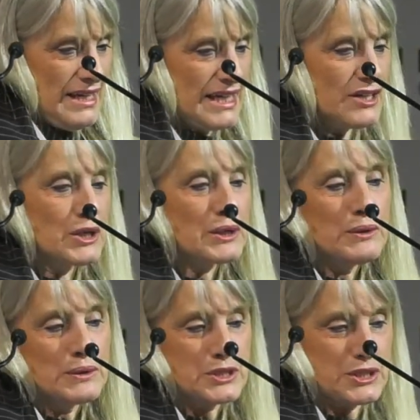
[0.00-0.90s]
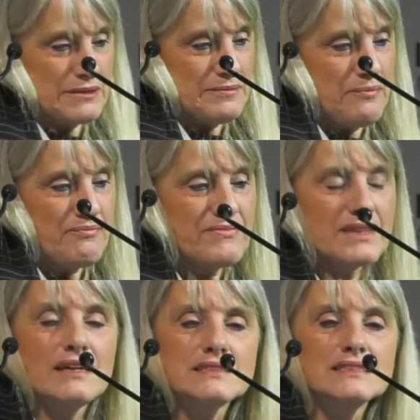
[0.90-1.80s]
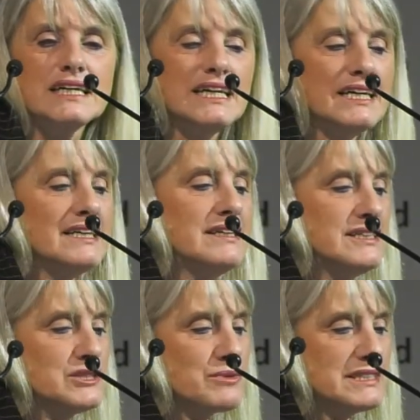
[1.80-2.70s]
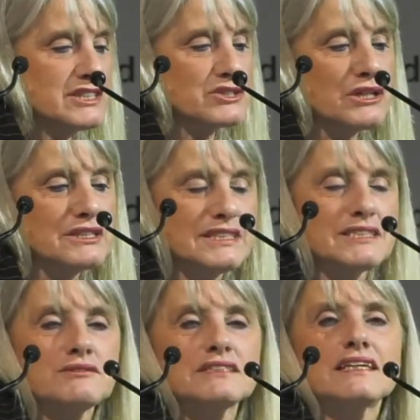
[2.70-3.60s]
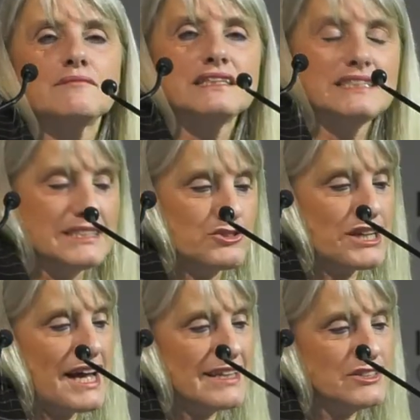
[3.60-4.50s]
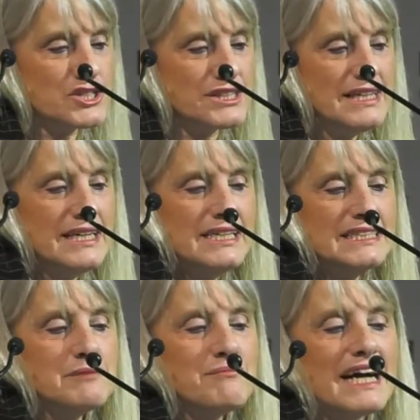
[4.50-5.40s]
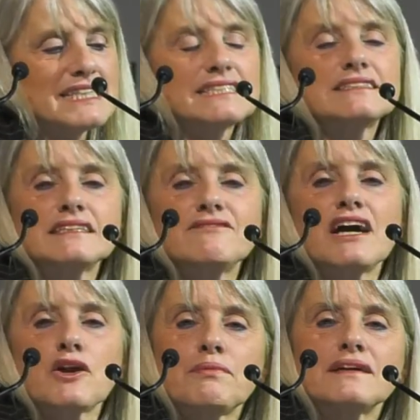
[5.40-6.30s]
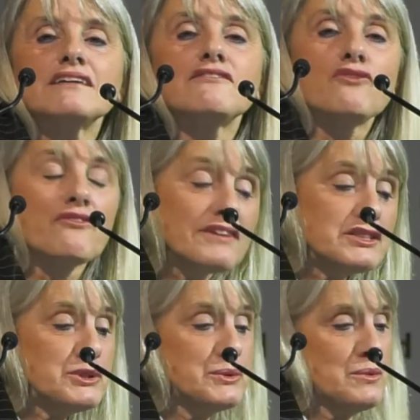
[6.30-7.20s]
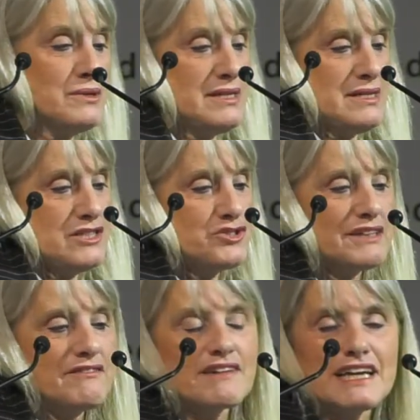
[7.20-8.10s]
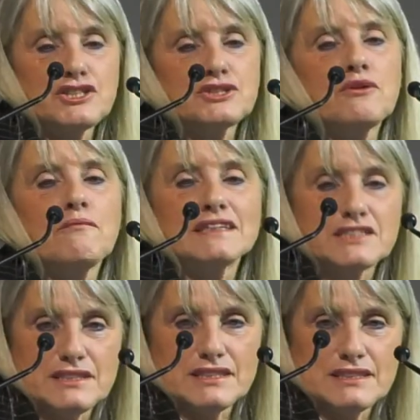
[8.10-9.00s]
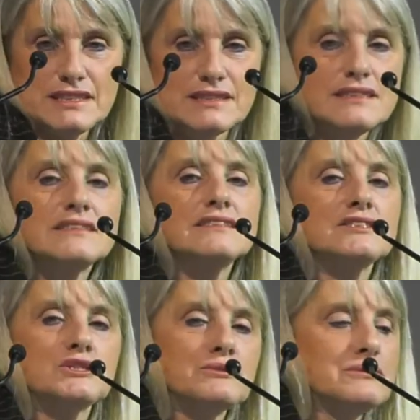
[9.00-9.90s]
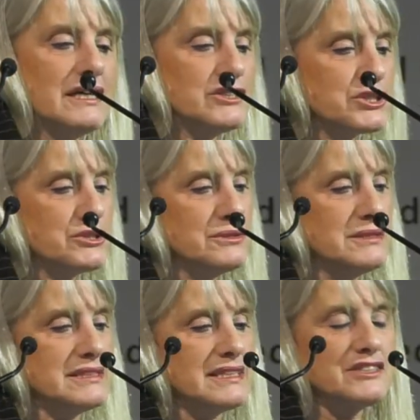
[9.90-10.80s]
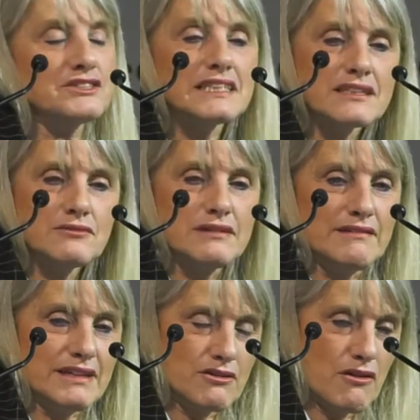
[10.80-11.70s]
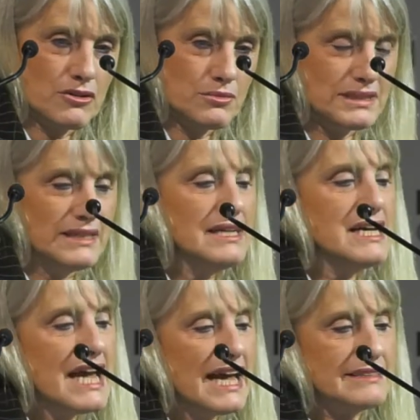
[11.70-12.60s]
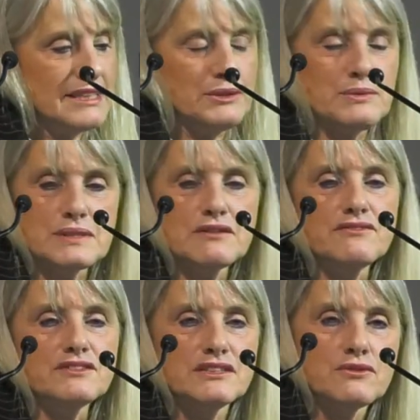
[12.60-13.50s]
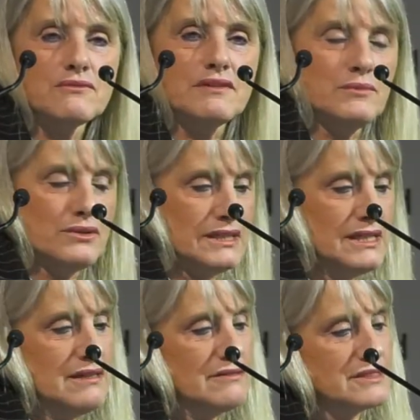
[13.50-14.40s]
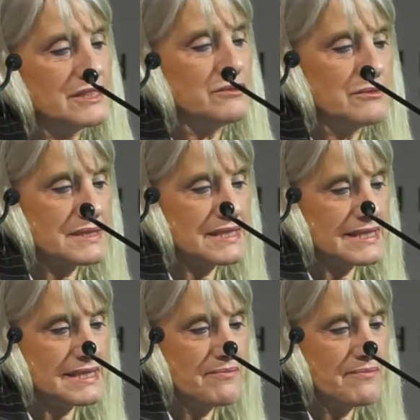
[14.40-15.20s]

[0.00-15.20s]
In conclusion, the 2030 Sustainability Challenge demands the development of a new generation of material to assure the circular economy and the use of renewable resources.